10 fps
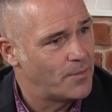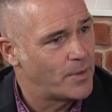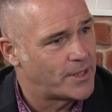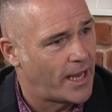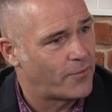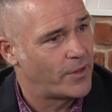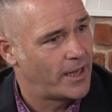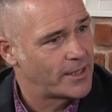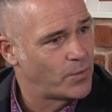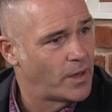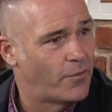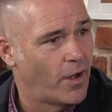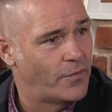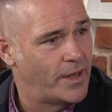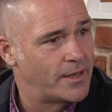TimberTech for the last
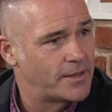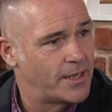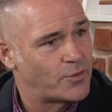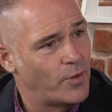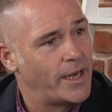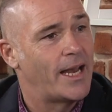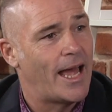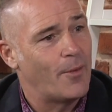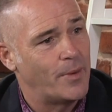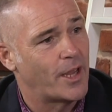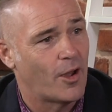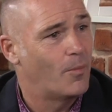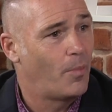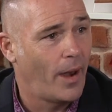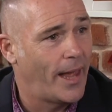25 years, it's really allowed me to go
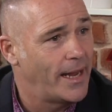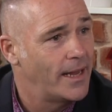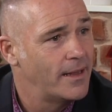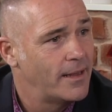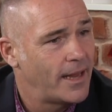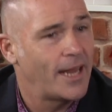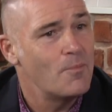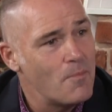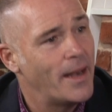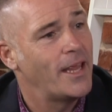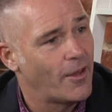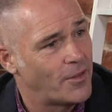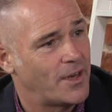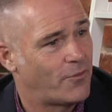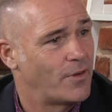and play in many
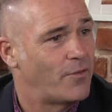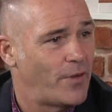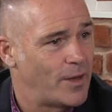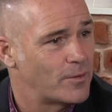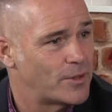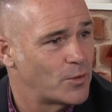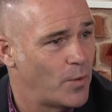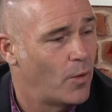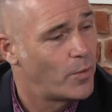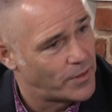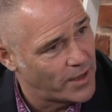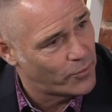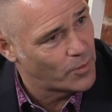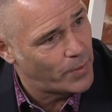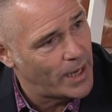other different fields as well with
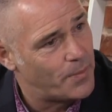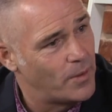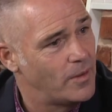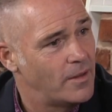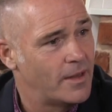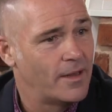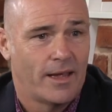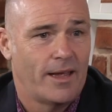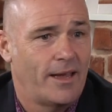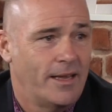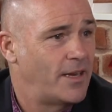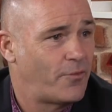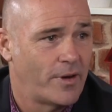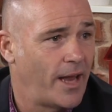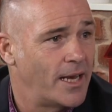different people yeah. in
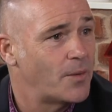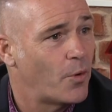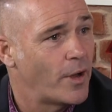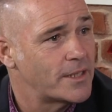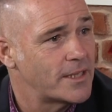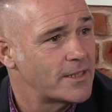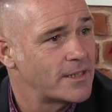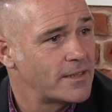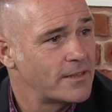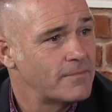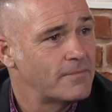different enterprises. Yeah.